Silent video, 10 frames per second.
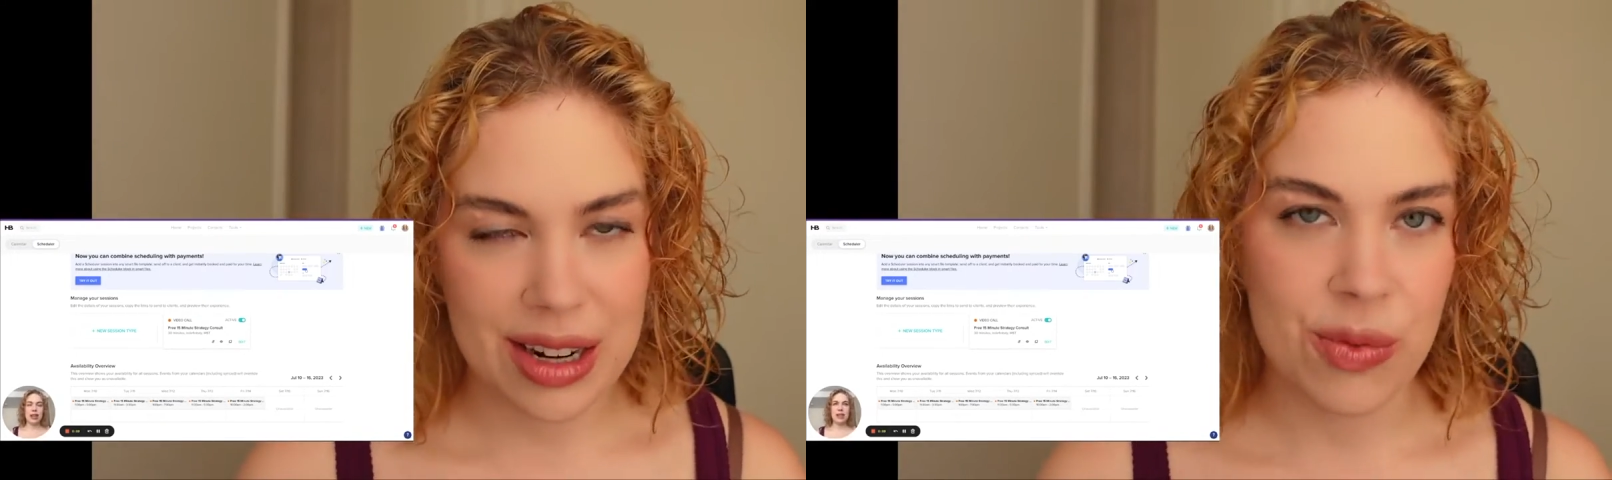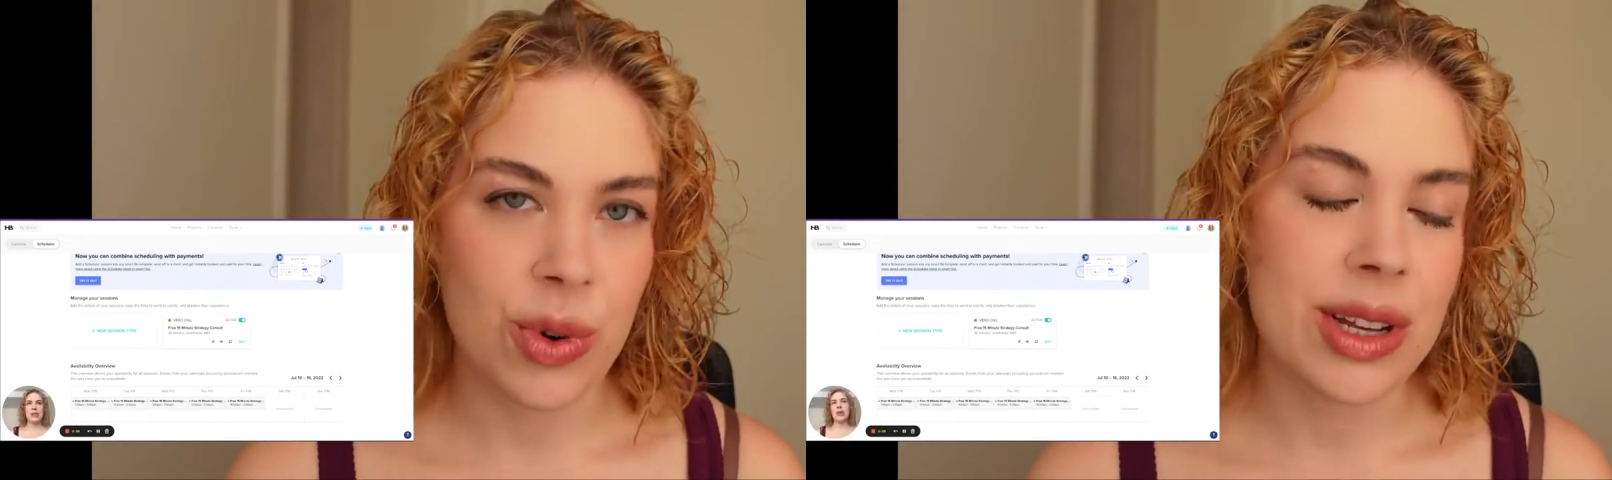
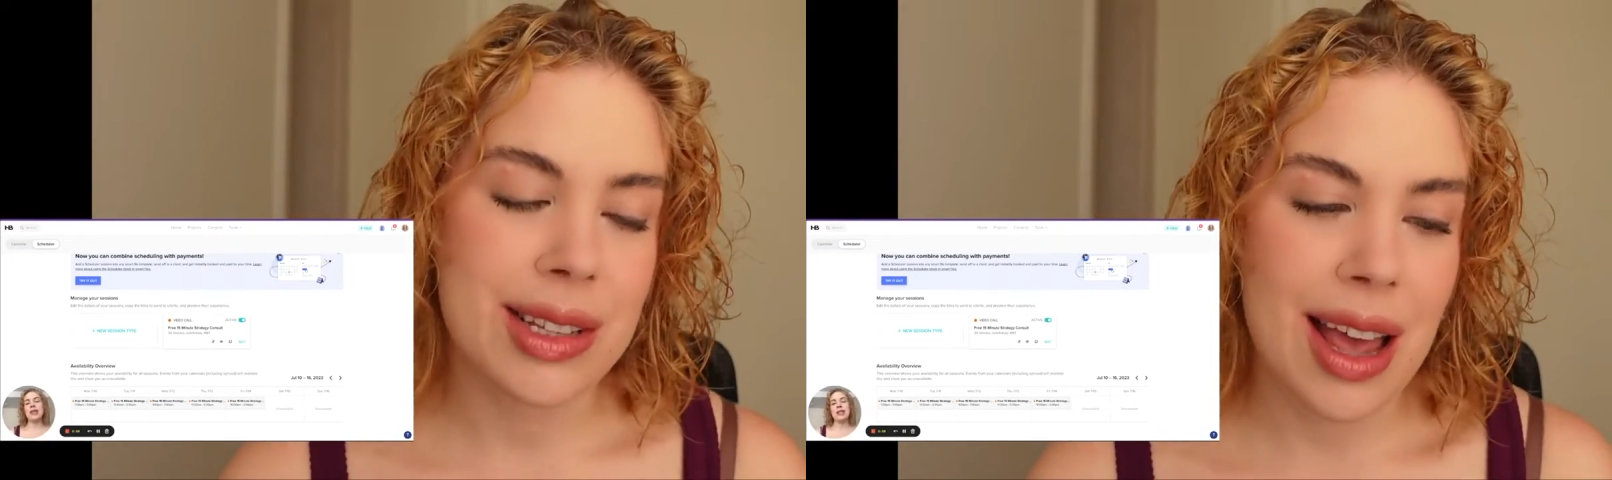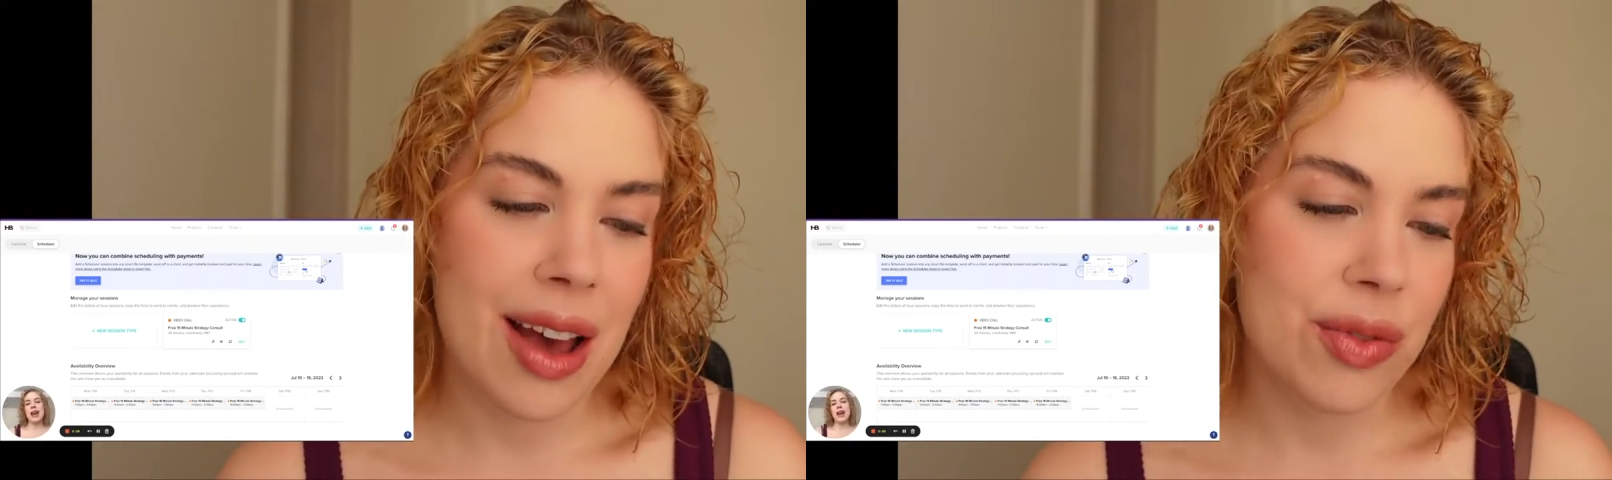
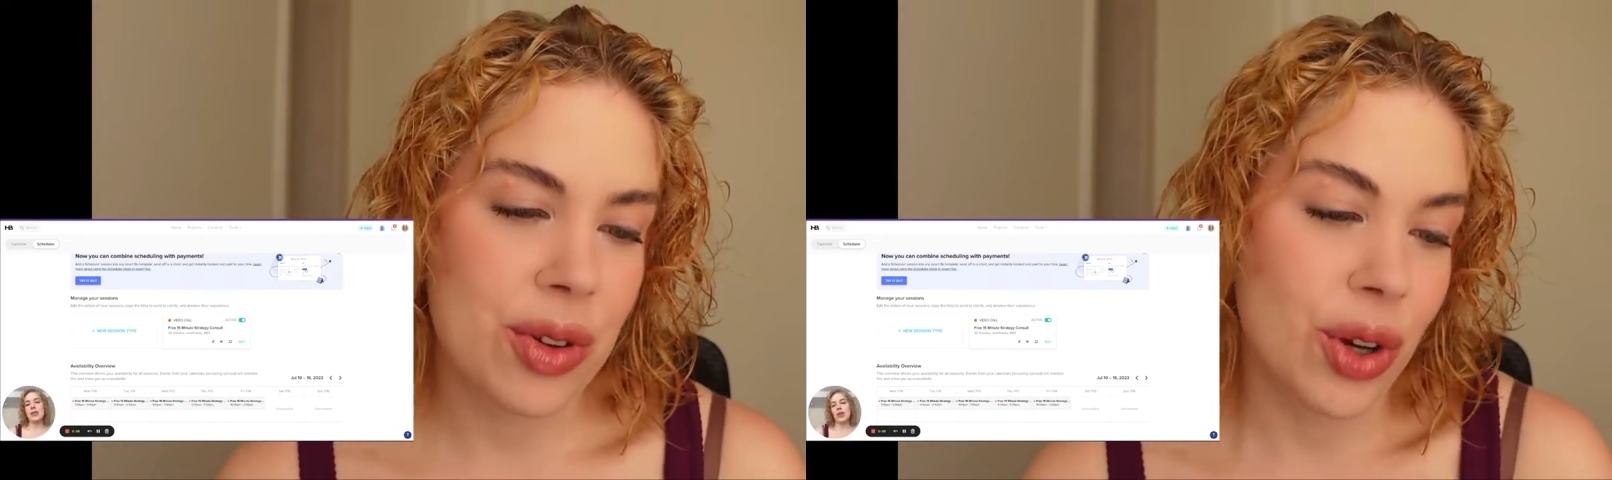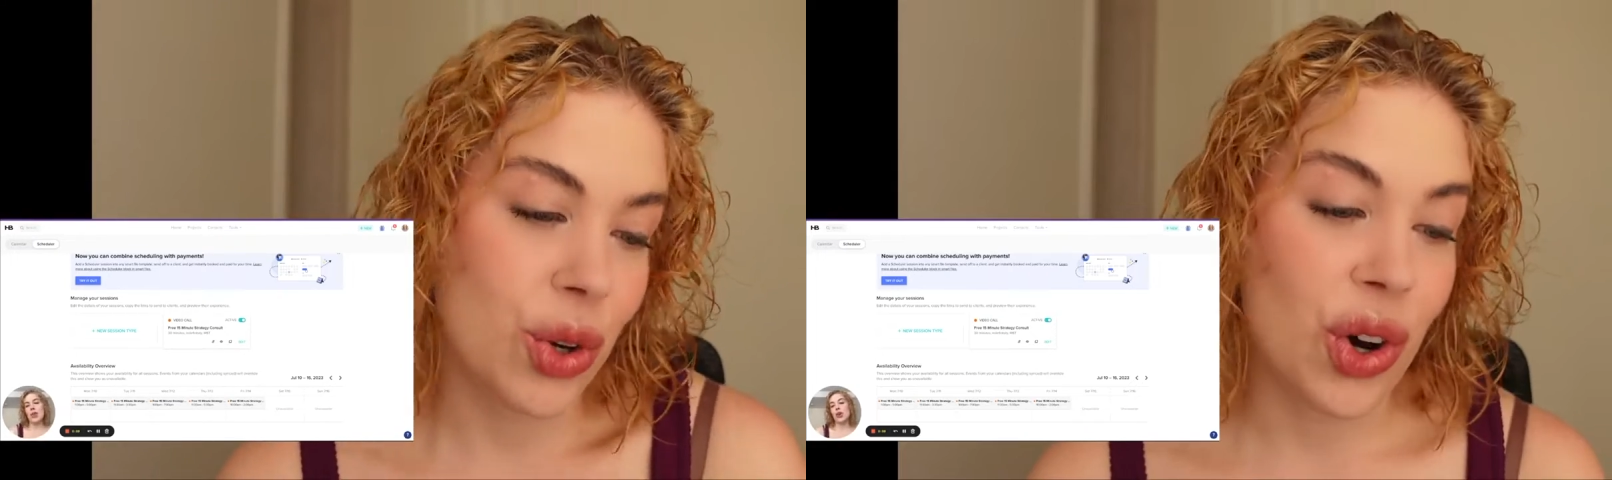invoice after
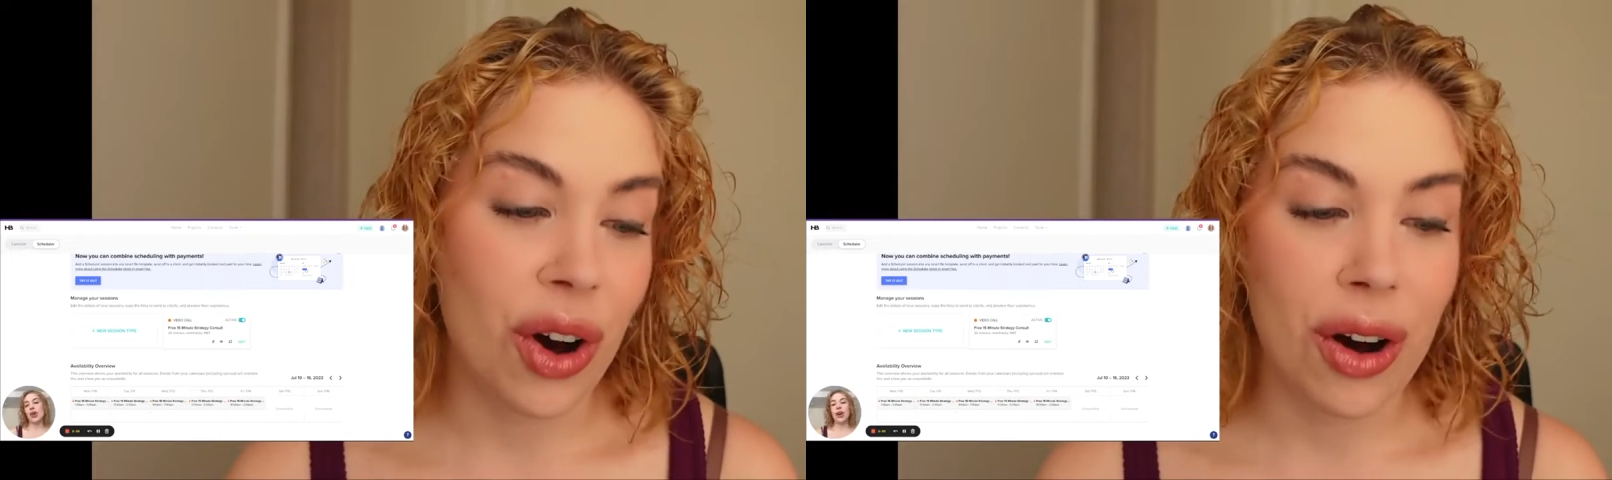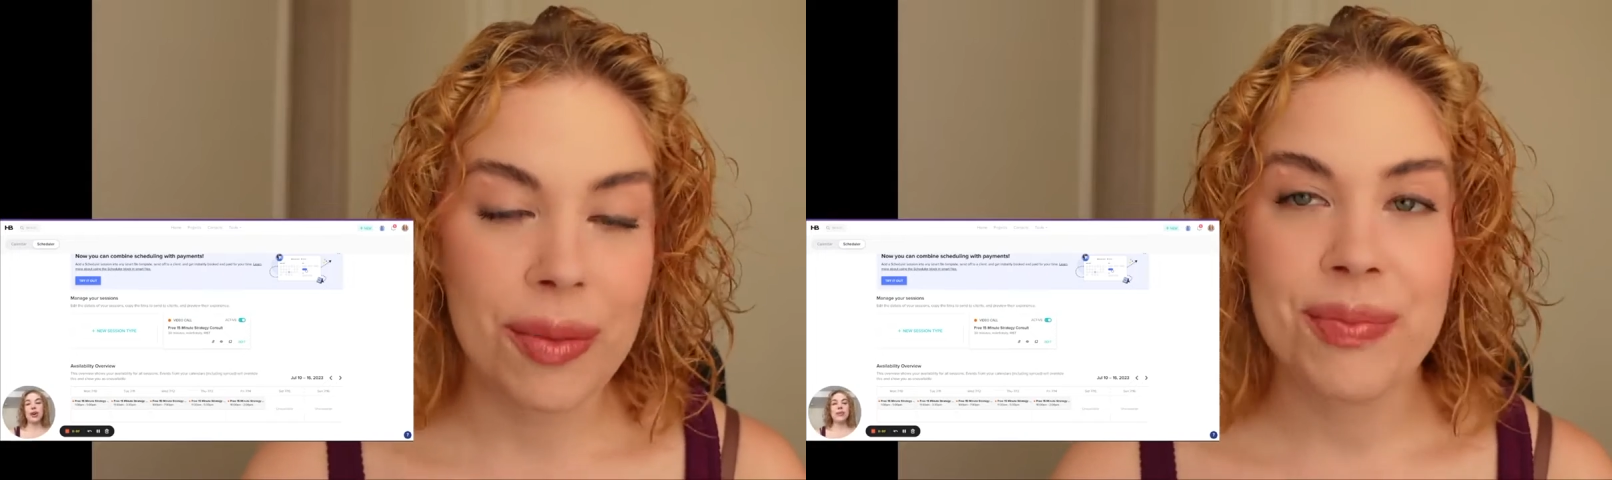your
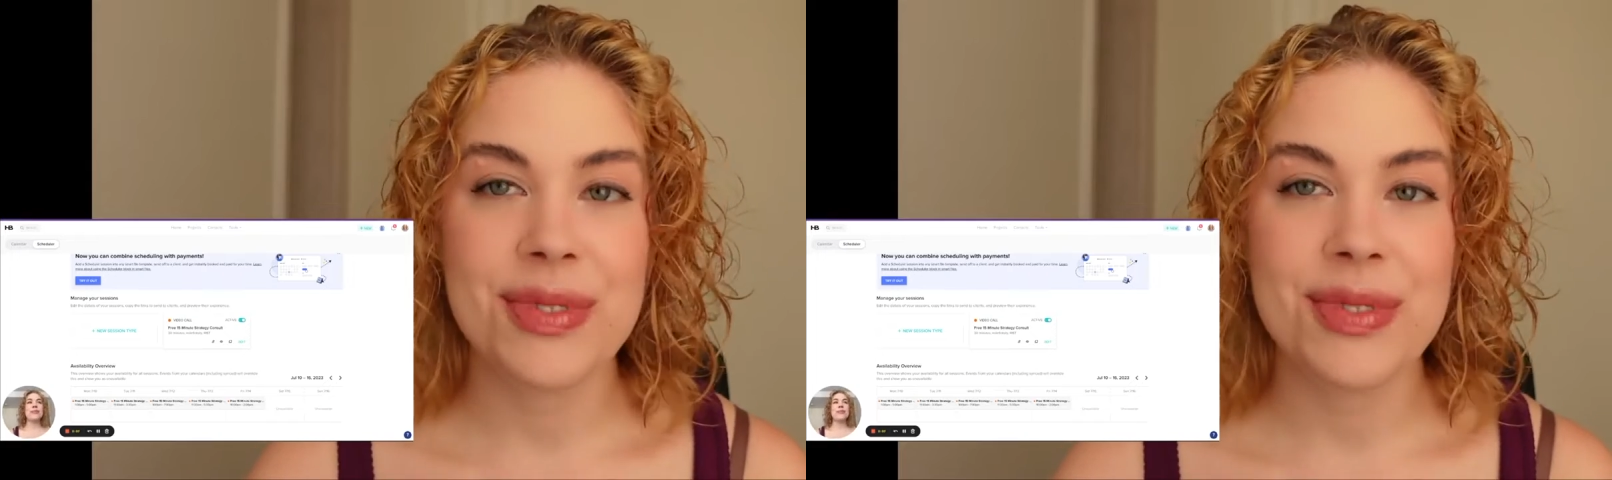call.